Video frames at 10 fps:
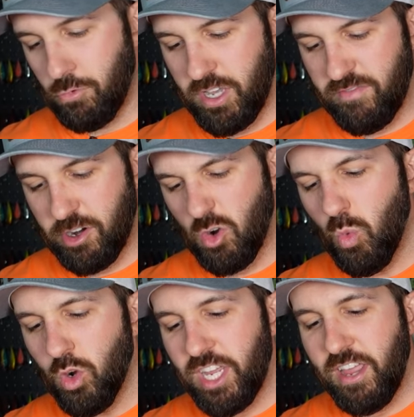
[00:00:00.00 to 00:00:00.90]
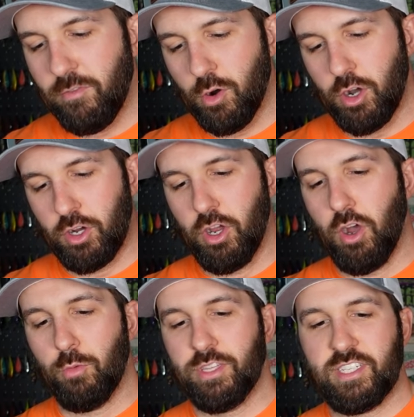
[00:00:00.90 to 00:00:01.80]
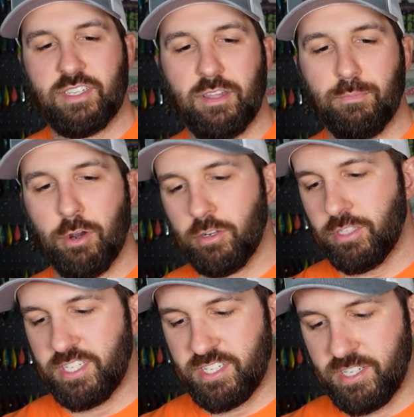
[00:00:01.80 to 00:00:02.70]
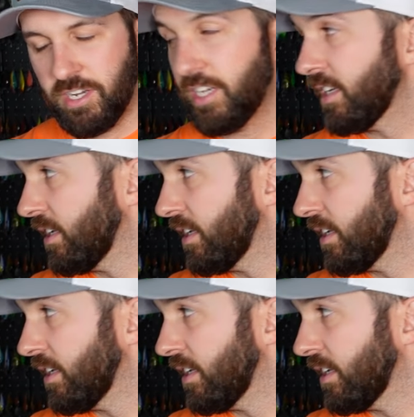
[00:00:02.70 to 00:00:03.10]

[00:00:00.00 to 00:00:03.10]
give her a go. But this is the Berkeley Stunna.